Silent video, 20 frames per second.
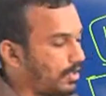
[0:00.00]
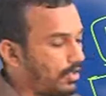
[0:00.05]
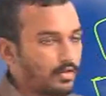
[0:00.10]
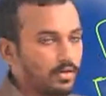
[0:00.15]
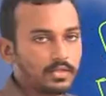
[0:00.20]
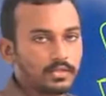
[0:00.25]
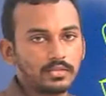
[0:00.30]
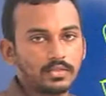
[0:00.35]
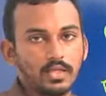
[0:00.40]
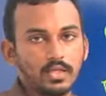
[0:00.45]

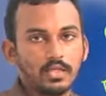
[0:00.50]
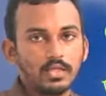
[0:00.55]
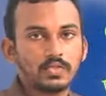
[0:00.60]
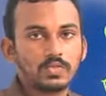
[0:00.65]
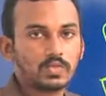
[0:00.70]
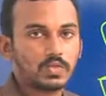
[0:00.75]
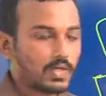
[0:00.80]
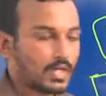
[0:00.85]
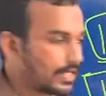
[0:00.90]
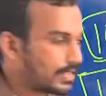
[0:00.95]
So as we
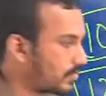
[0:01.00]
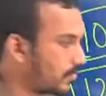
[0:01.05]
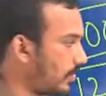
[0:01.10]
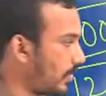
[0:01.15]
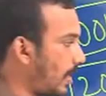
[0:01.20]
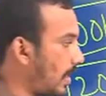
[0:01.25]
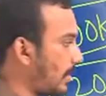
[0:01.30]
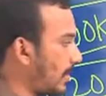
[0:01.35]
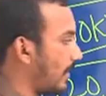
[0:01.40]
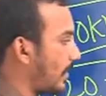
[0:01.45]
already
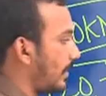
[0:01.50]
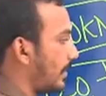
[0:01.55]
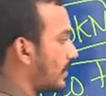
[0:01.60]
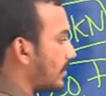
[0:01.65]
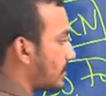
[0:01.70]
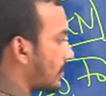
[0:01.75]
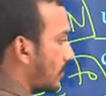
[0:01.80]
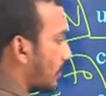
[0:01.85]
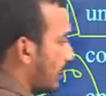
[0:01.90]
discussed, to